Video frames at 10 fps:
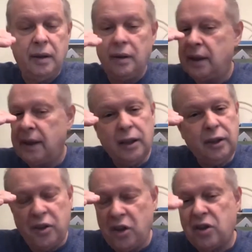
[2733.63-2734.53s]
The doctor
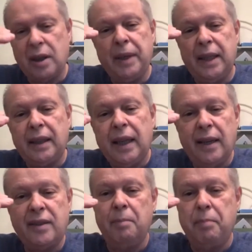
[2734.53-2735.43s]
is just somebody that
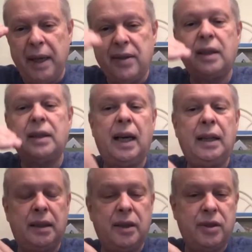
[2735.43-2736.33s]
has the basic
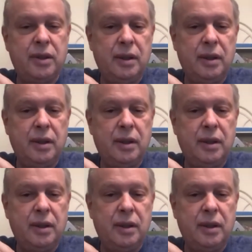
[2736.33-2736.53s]
knowledge.